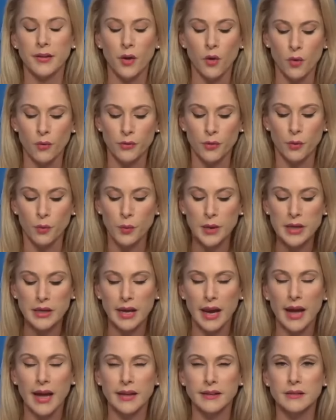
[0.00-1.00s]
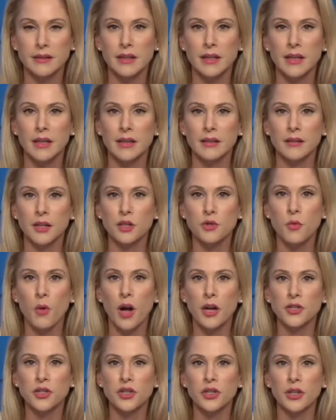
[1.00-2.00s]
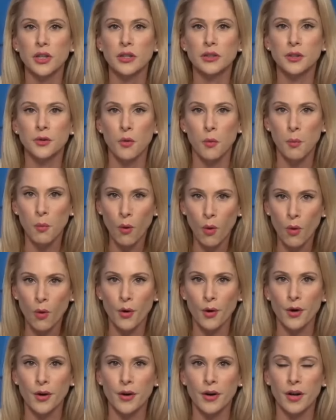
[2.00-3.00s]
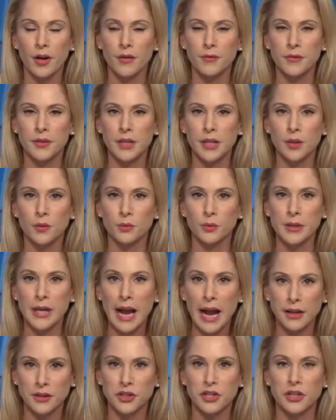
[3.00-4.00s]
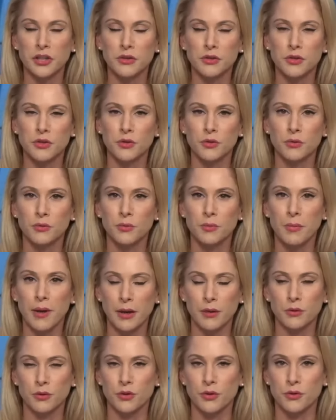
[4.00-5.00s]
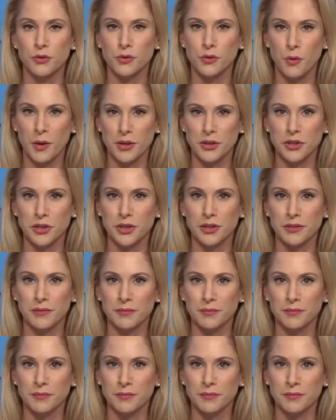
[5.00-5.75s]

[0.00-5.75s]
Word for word: over the weekend. Let's watch a little more of the reaction to Michael Shure's question.